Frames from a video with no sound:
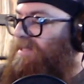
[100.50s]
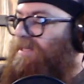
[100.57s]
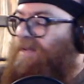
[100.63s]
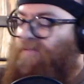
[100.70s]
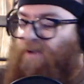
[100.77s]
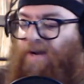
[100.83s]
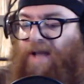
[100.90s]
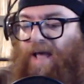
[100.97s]
It's
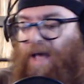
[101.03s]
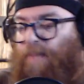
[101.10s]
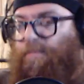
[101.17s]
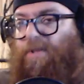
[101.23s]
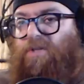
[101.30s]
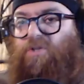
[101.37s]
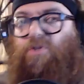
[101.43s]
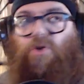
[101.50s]
never going to
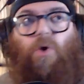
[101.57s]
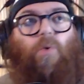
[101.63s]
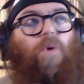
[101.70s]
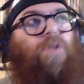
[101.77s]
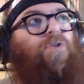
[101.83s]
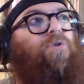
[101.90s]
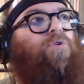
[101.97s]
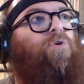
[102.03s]
happen. So
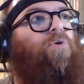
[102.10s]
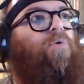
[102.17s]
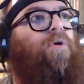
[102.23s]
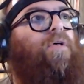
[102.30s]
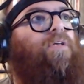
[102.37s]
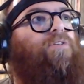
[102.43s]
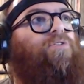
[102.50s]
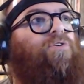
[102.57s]
what you do
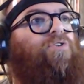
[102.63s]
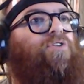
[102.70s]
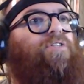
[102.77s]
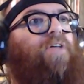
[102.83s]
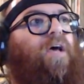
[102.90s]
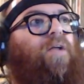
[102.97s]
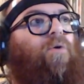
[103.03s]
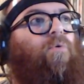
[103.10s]
is you
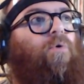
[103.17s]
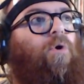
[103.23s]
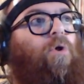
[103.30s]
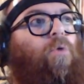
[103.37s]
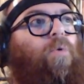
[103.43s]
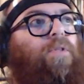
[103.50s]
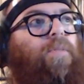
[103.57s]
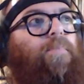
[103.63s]
just kind of
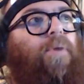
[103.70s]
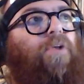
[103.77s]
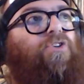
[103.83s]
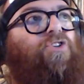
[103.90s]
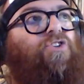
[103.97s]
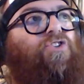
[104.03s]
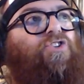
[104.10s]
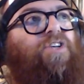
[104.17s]
roll with the
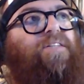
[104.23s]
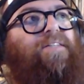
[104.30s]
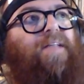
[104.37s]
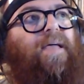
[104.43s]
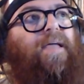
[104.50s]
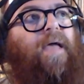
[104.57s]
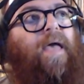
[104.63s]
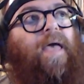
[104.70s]
punches. Just
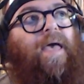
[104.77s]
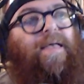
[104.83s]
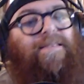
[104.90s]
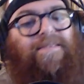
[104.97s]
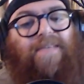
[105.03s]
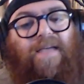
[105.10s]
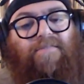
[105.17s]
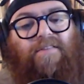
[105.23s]
like
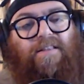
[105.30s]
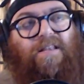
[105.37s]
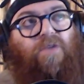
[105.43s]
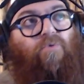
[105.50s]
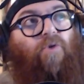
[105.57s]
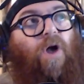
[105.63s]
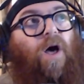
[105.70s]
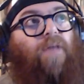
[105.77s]
David Lee
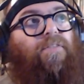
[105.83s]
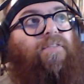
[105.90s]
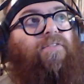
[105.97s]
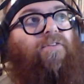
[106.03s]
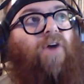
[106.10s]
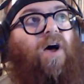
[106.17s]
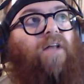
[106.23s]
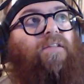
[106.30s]
Roth
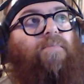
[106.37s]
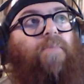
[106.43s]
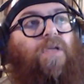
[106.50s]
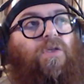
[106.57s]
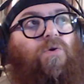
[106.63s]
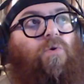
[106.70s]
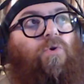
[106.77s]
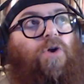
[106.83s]
taught me,
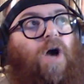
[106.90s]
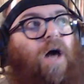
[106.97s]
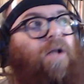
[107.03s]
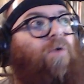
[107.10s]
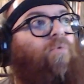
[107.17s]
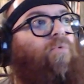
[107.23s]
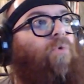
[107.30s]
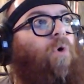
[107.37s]
you got
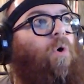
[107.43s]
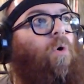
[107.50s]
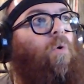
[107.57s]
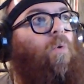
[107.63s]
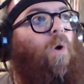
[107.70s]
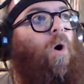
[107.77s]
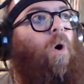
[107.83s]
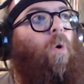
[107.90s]
to
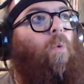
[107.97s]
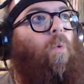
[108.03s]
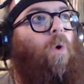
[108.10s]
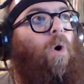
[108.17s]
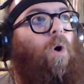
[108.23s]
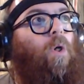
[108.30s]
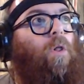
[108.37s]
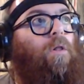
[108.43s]

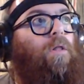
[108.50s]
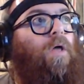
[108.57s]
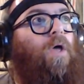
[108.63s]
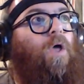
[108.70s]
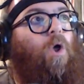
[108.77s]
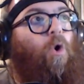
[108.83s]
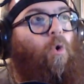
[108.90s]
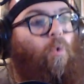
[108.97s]
roll
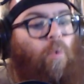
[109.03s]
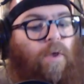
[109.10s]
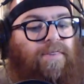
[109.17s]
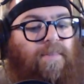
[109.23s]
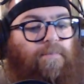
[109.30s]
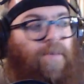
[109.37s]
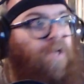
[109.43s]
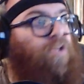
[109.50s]
with
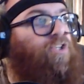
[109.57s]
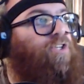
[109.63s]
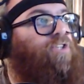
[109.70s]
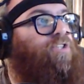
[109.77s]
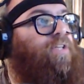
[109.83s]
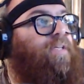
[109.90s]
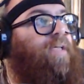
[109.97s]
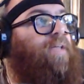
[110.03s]
the punches
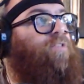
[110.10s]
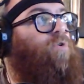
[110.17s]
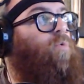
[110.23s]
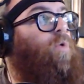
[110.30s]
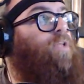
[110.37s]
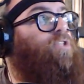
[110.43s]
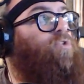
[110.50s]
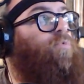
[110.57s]
to get to
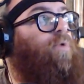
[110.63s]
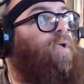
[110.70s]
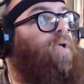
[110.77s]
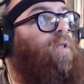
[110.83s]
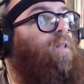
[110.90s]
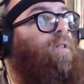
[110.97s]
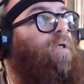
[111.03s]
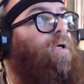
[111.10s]
what's
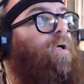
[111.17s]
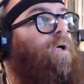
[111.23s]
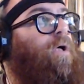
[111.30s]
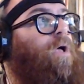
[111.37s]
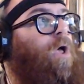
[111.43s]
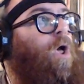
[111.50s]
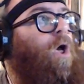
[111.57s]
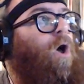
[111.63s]
real.
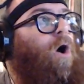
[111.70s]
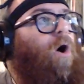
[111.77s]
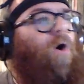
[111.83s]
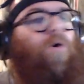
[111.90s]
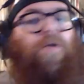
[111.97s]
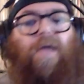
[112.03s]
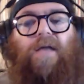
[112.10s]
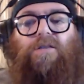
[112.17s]

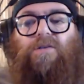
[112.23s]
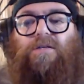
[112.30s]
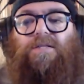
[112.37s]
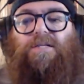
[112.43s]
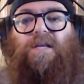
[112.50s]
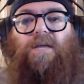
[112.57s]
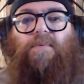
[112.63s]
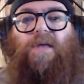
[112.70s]
Oh, can't you
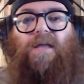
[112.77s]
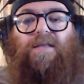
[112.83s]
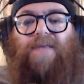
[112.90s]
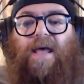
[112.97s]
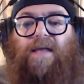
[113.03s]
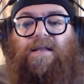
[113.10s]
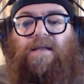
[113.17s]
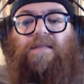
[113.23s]
see me
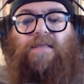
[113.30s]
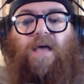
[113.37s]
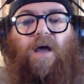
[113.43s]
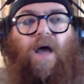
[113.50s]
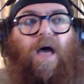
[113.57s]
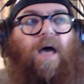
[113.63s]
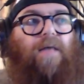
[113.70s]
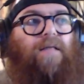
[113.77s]
standing there?
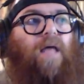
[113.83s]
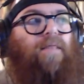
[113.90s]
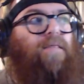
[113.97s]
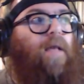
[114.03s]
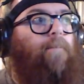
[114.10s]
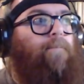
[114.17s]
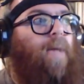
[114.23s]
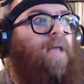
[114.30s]
I got
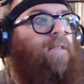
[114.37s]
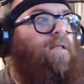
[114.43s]
the...